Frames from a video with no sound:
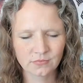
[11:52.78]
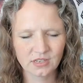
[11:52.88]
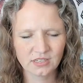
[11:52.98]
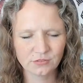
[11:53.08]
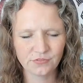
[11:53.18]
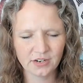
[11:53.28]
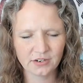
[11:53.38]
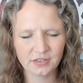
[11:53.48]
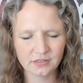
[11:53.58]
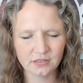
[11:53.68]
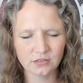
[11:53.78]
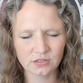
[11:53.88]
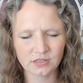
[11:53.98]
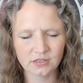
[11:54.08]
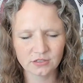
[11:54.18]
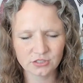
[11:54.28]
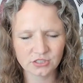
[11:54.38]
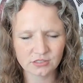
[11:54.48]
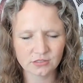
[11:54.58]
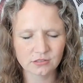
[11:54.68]
It's very healing
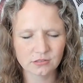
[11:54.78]
energy.